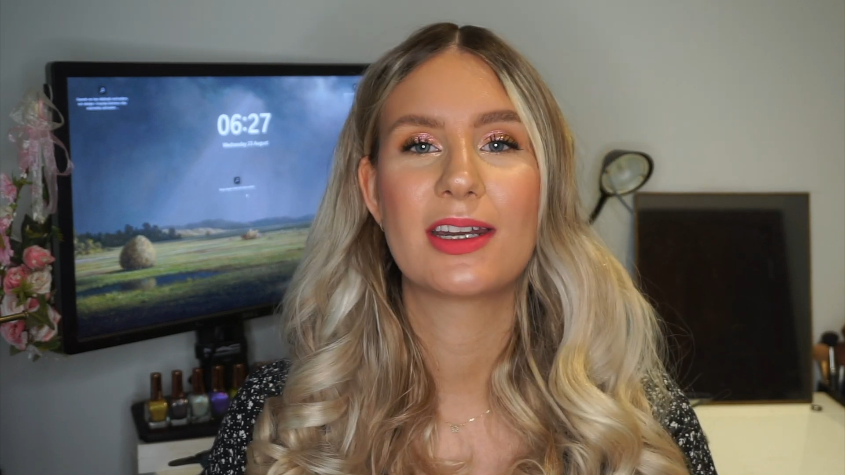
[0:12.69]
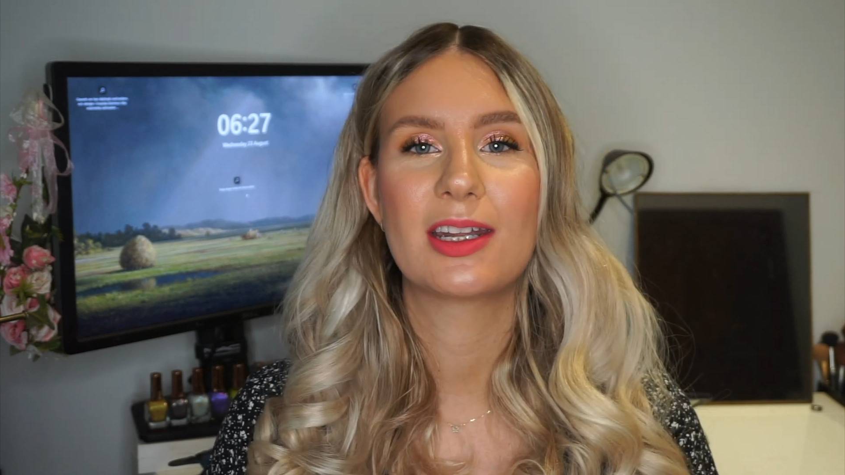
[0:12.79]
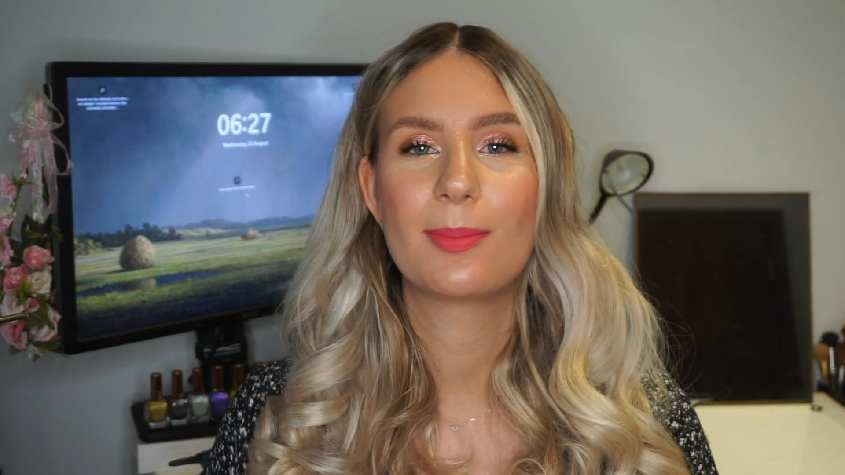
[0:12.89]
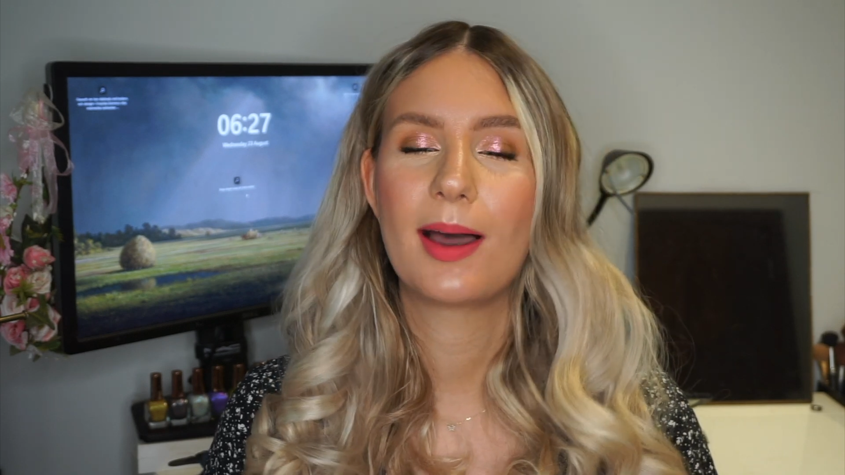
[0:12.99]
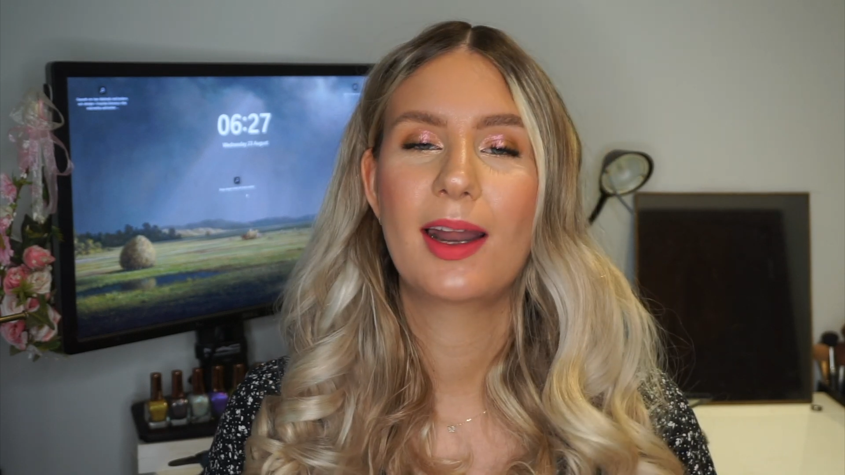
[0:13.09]
in
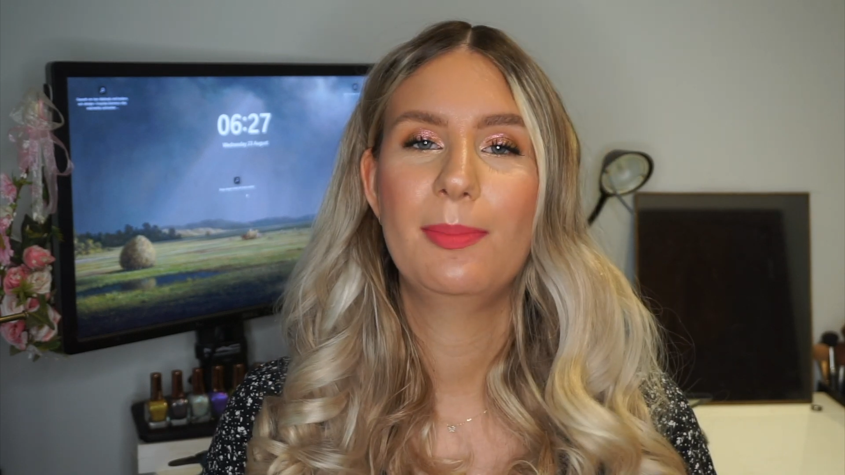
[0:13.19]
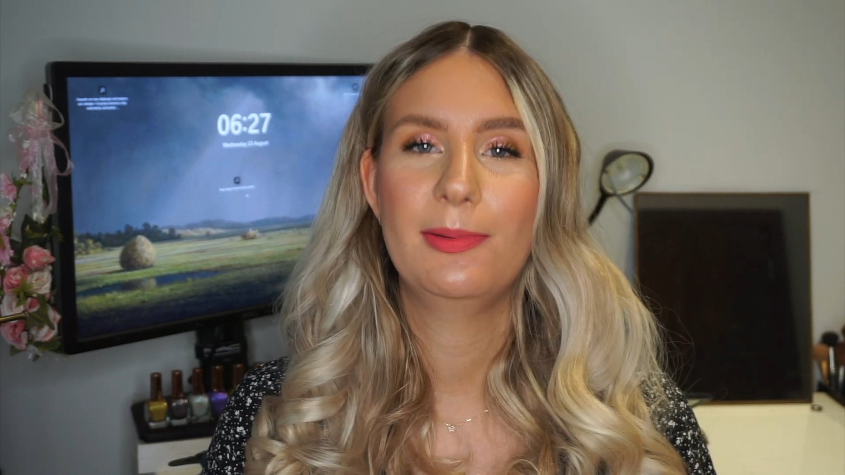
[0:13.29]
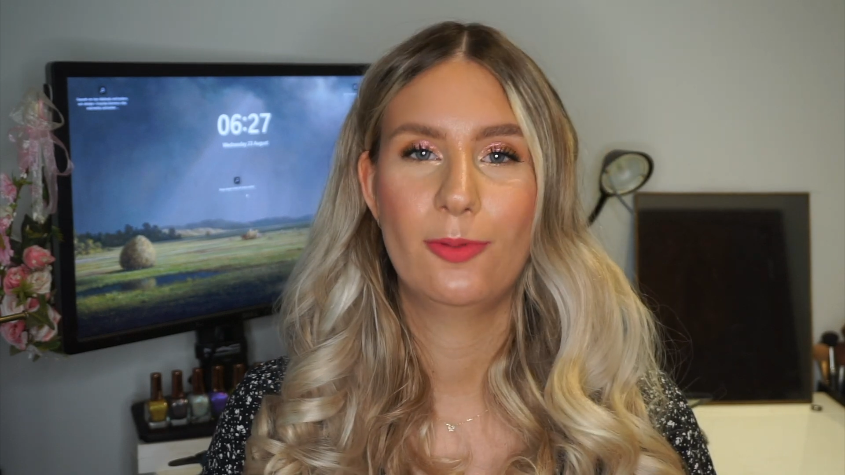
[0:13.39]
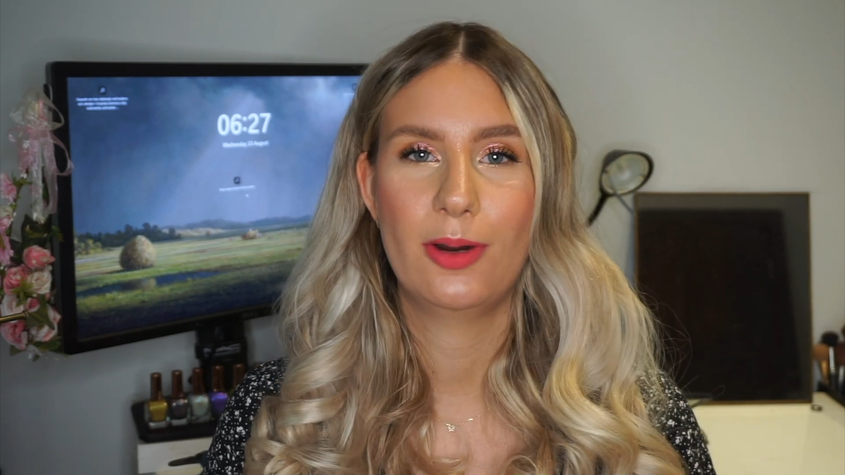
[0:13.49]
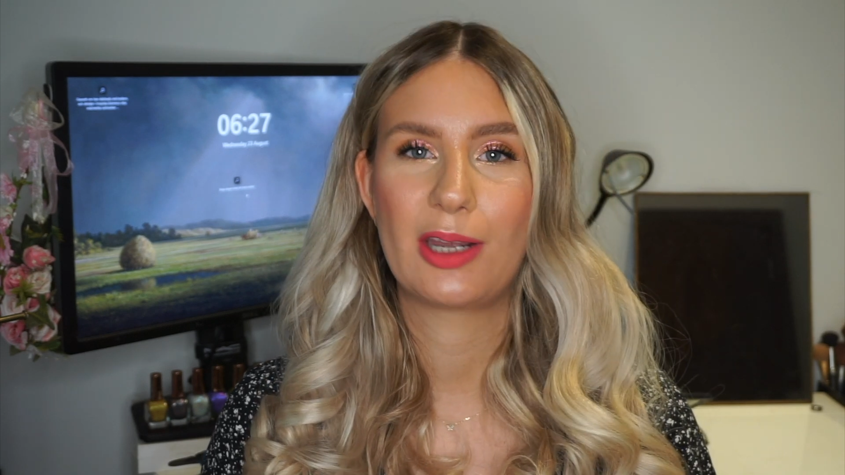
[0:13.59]
the palette
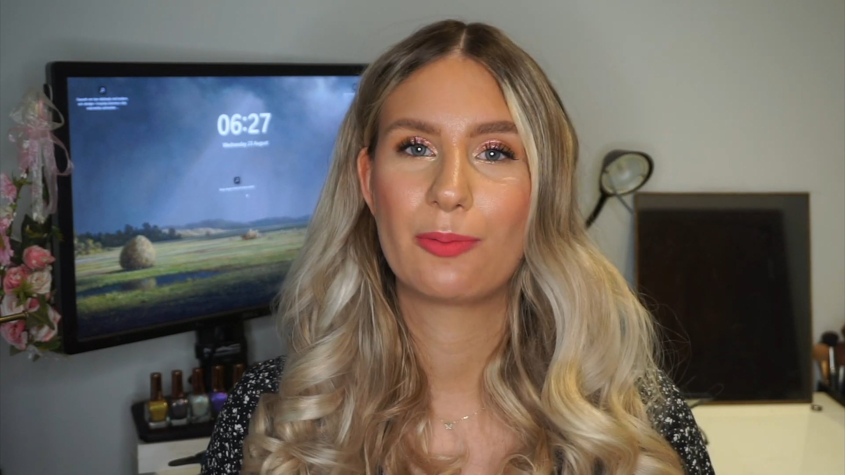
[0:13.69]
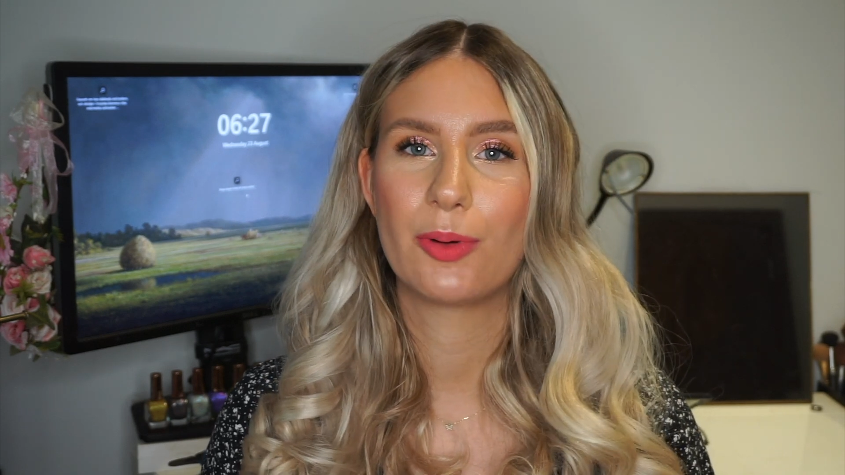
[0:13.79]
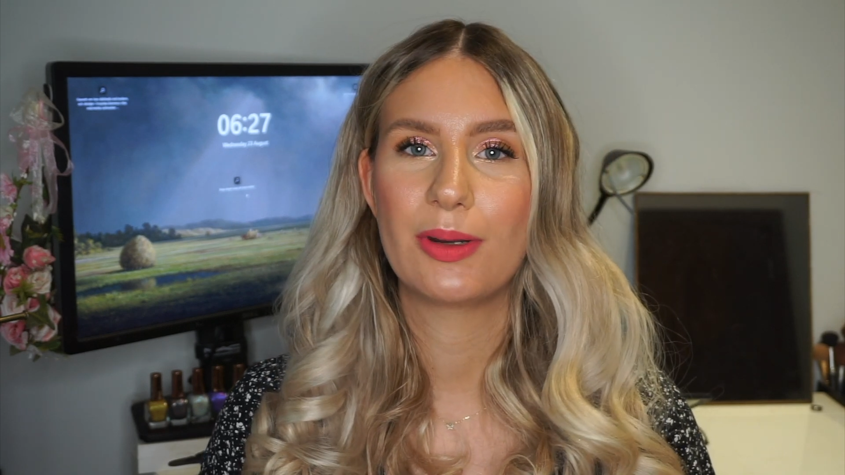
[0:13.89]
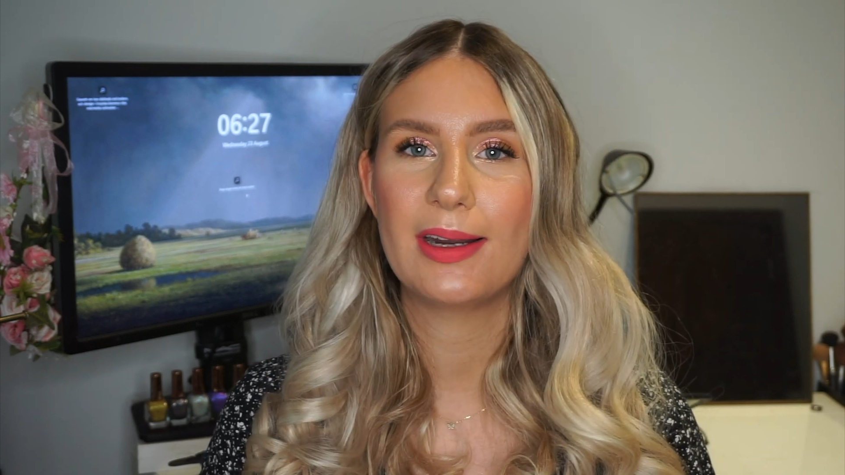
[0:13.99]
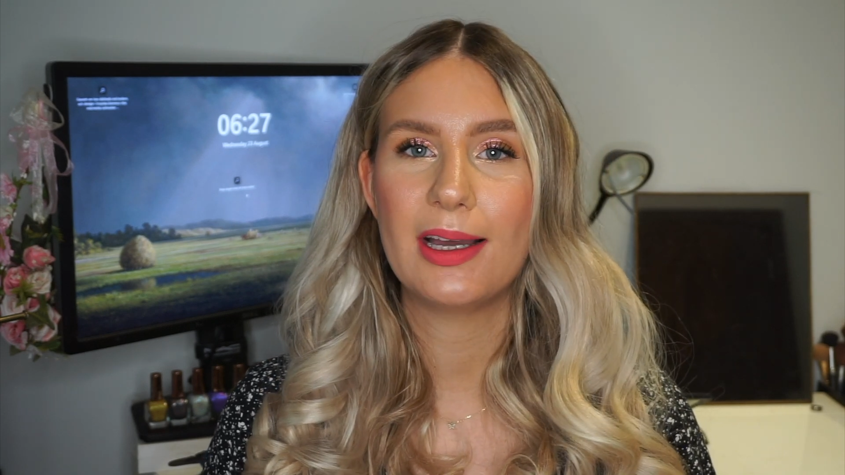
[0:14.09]
before I can
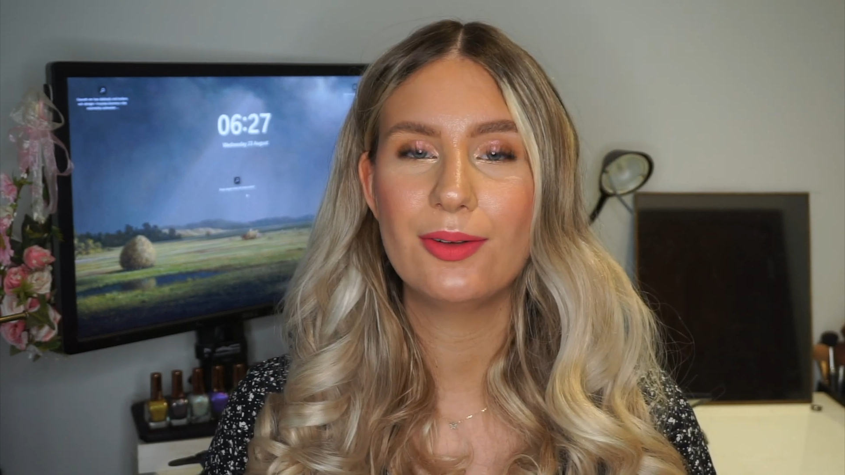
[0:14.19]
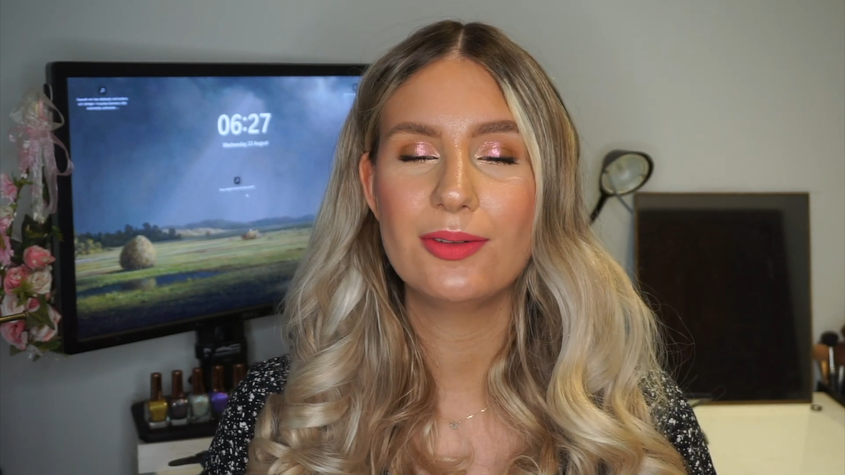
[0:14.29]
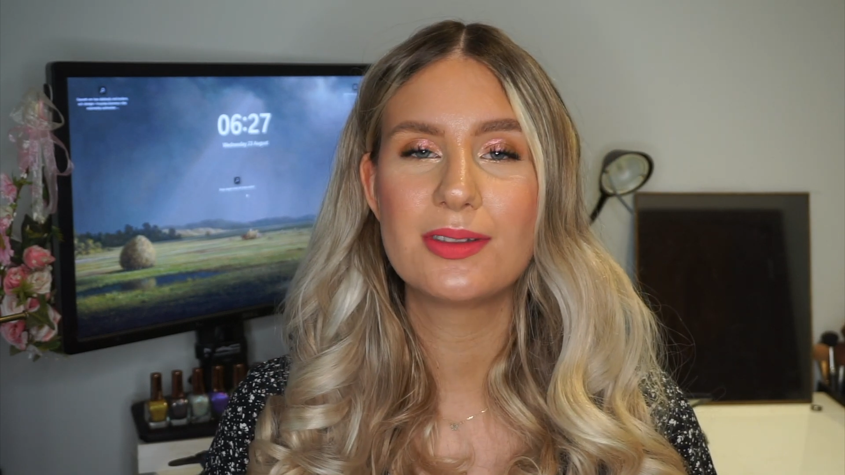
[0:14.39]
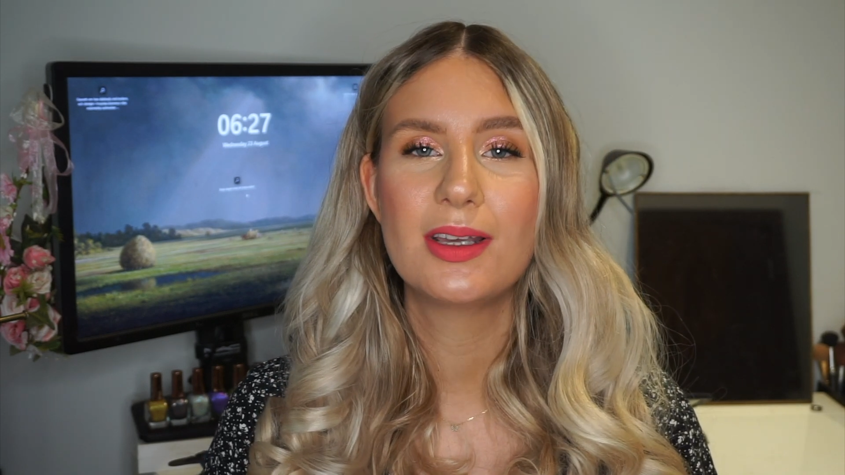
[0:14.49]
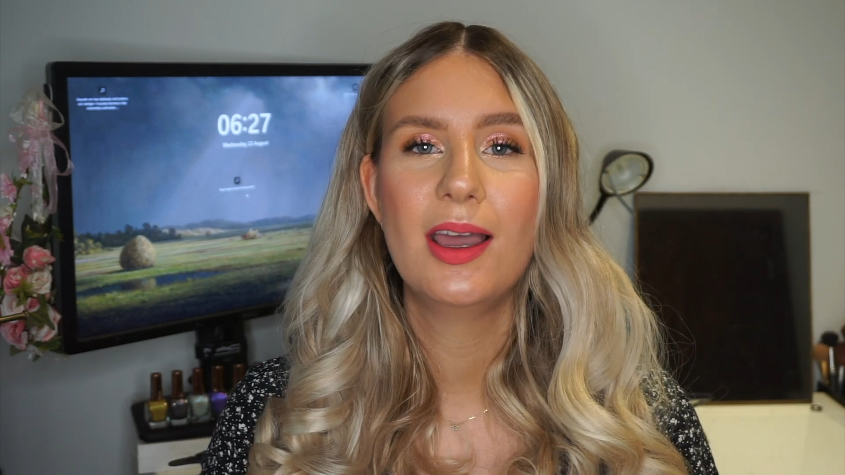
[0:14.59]
roll it out.